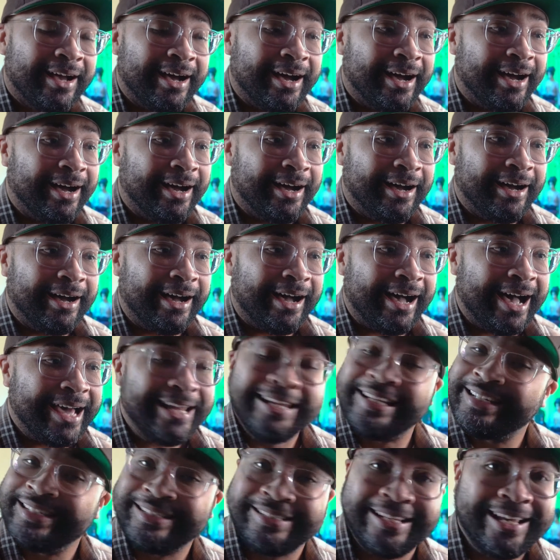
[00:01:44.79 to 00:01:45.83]
I
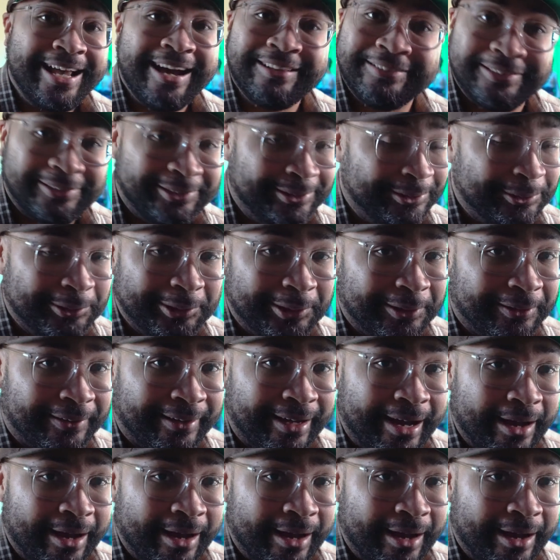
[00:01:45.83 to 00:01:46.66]
didn't stay out there too long.